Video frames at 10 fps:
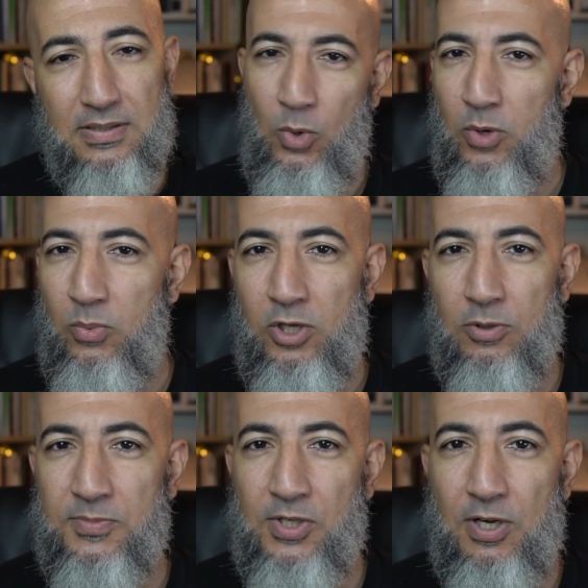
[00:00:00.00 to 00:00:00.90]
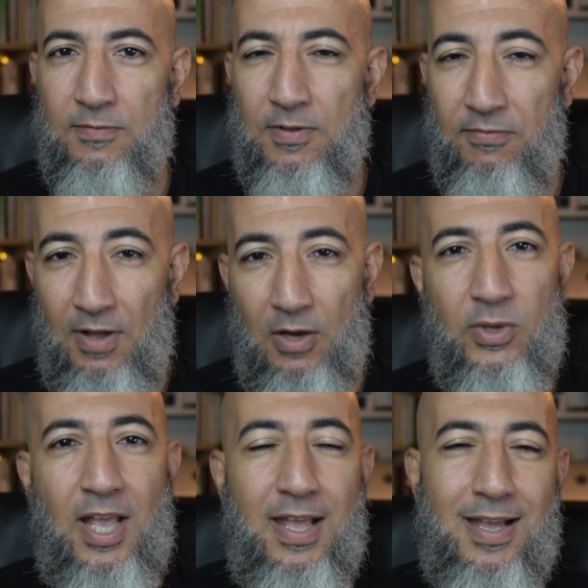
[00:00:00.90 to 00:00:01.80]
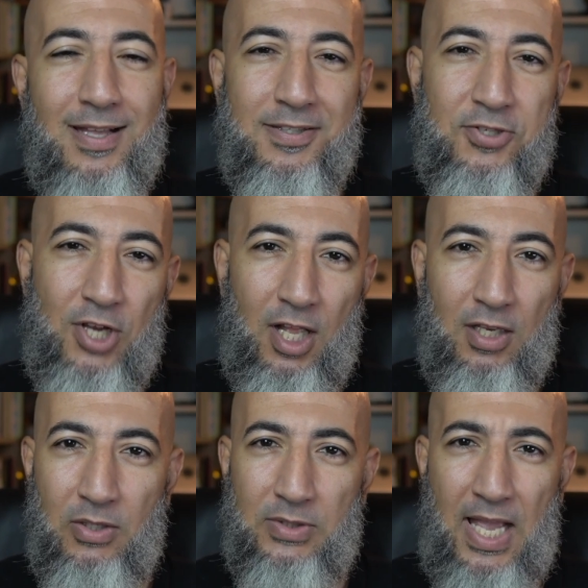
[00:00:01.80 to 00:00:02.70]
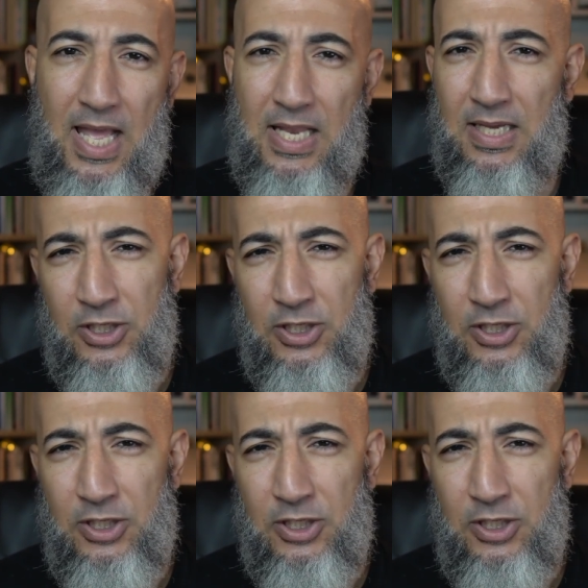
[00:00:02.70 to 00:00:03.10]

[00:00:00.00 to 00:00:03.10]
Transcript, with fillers: When we observe the following ayat, inshallah ta'ala,